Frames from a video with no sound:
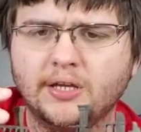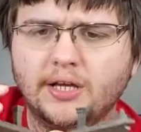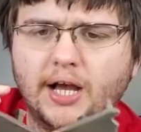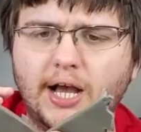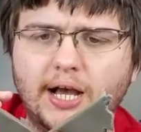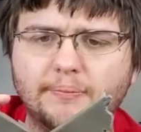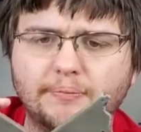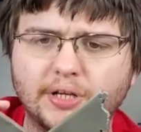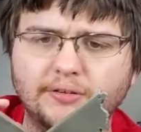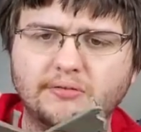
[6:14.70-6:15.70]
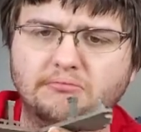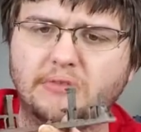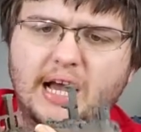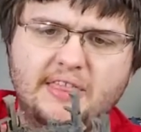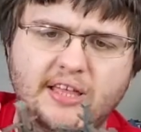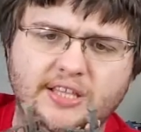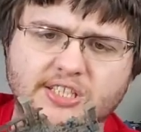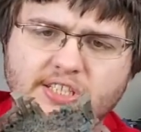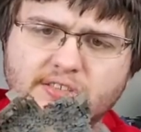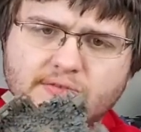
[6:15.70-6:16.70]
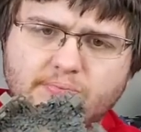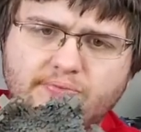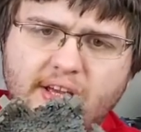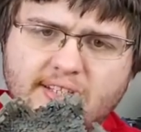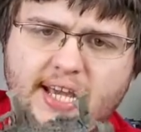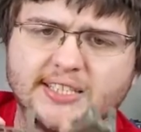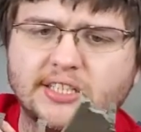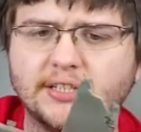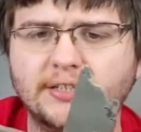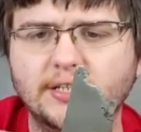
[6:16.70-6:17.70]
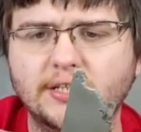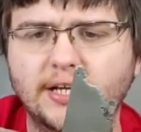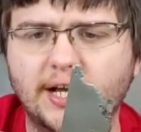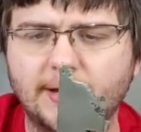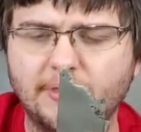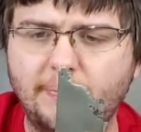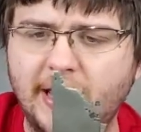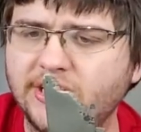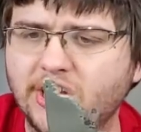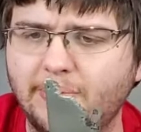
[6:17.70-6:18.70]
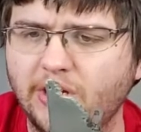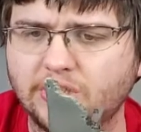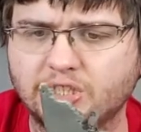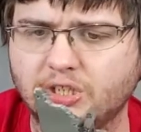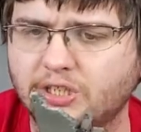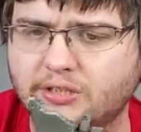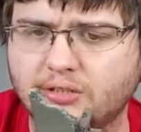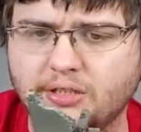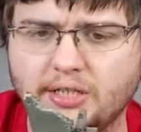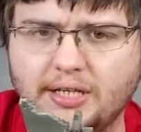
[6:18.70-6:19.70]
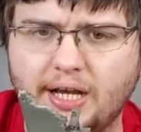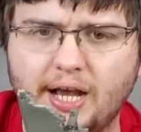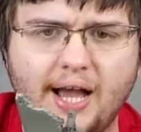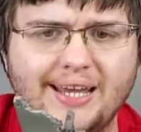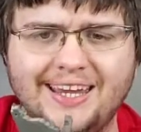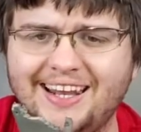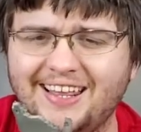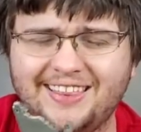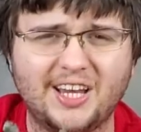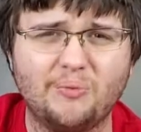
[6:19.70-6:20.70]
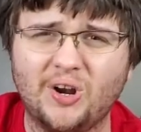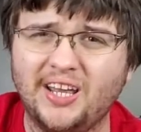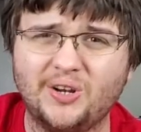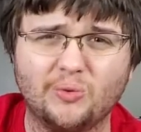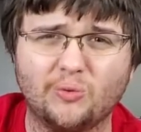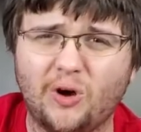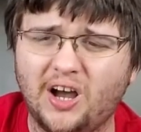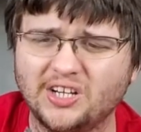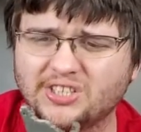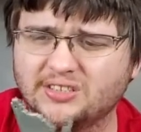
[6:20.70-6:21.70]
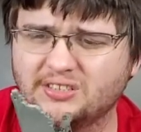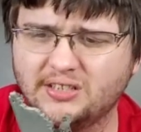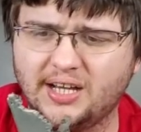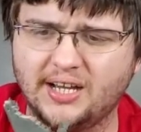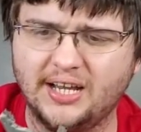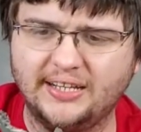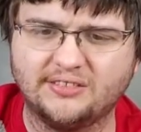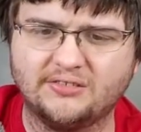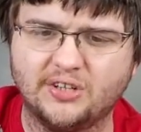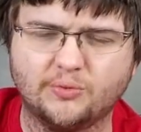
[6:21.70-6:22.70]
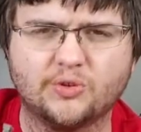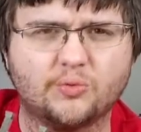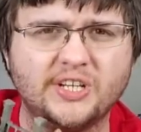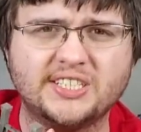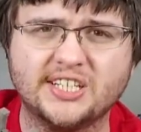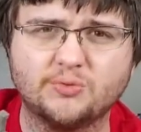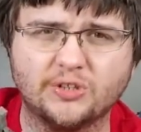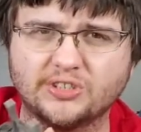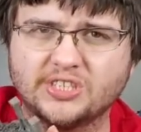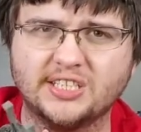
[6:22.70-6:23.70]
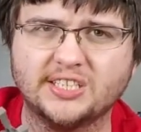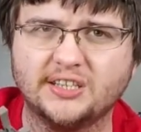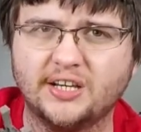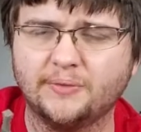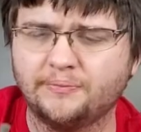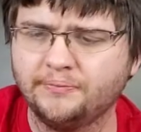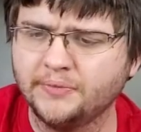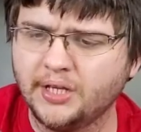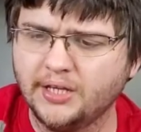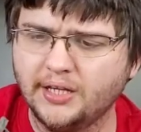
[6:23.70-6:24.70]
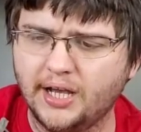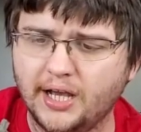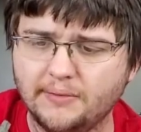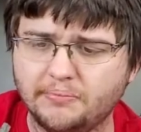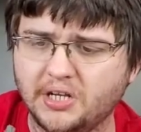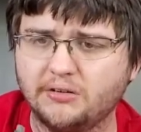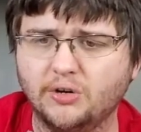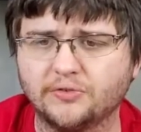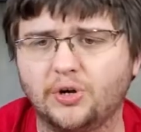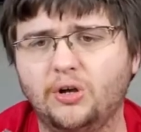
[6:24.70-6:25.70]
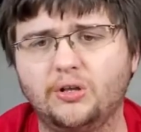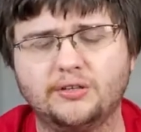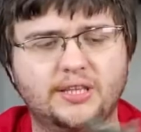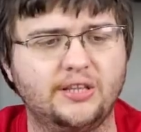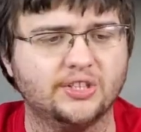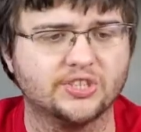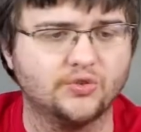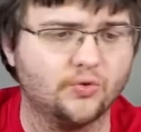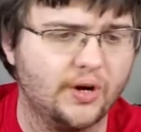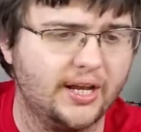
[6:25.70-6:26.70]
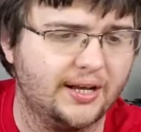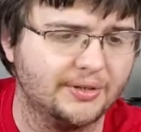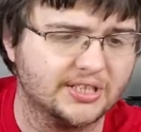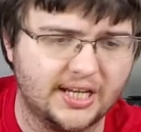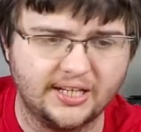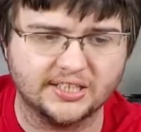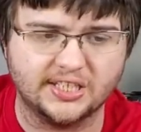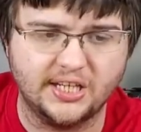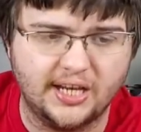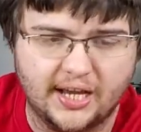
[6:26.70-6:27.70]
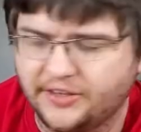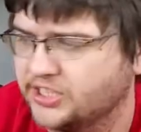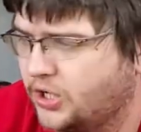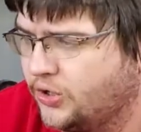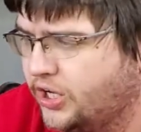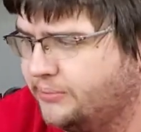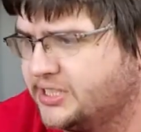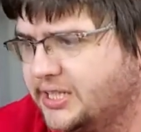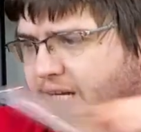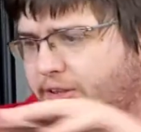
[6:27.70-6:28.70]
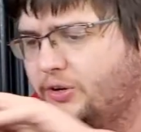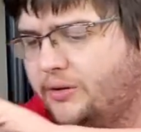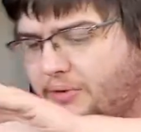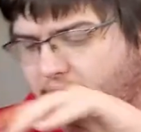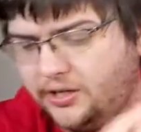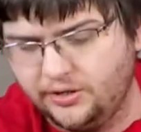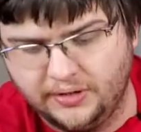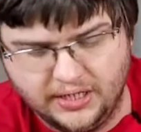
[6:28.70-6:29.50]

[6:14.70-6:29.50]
but I think this is fantastic. The paint job here is good. Again, I think I'm gonna hit it with a wash. The recess work just isn't there. But overall, that looks great. I'm excited to see how this all comes together in a minute here.